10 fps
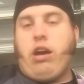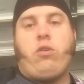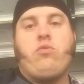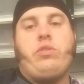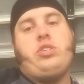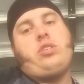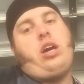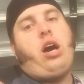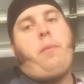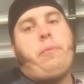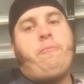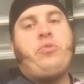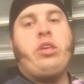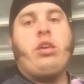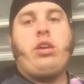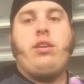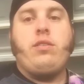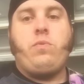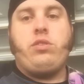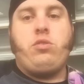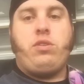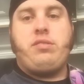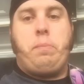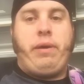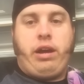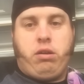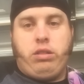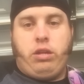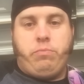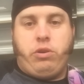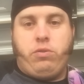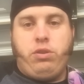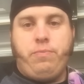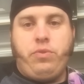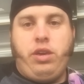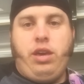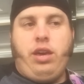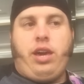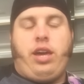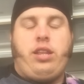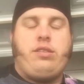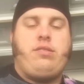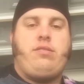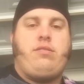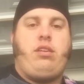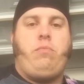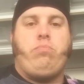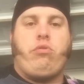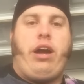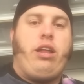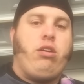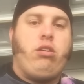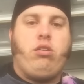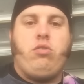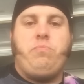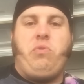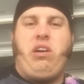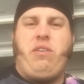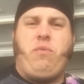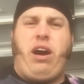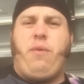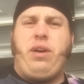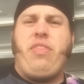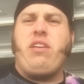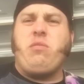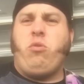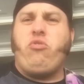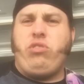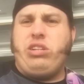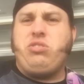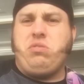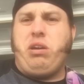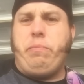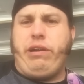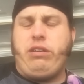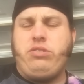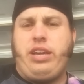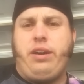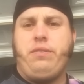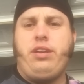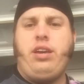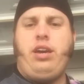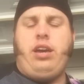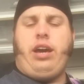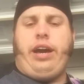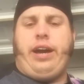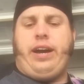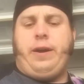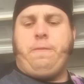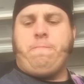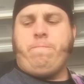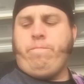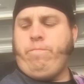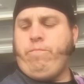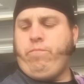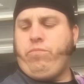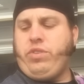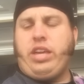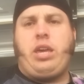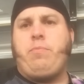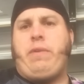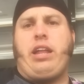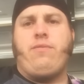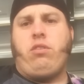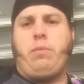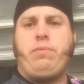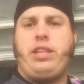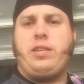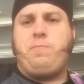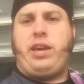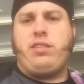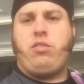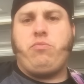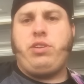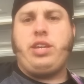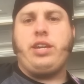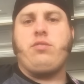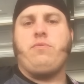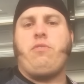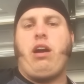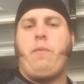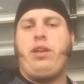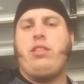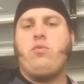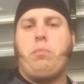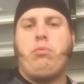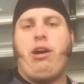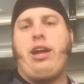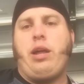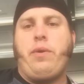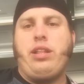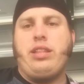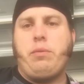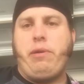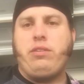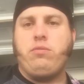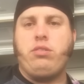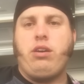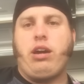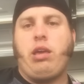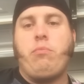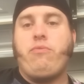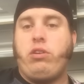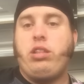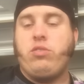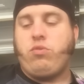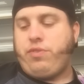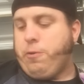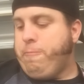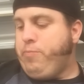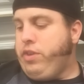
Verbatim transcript: toggle switches. Up is what's known as the parallel mode, and this is the brighter, what I think the more traditional humbucker sound. Um, and keep in mind, I've only played this bass on three gigs so far. I went into it blind. I want to let the bass do the talking before I did this review.